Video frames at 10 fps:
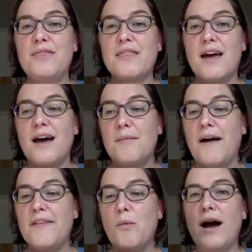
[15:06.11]
on
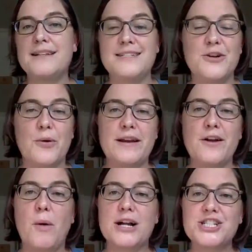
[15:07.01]
the, you know, near the
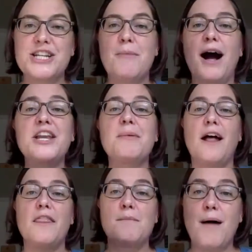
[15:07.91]
Washington Monument
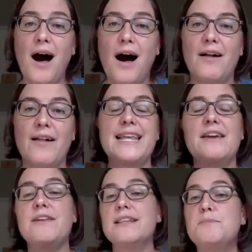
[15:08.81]
on the Mall and
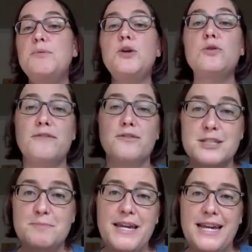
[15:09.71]
giving this beautiful
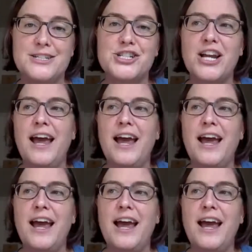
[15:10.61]
speech.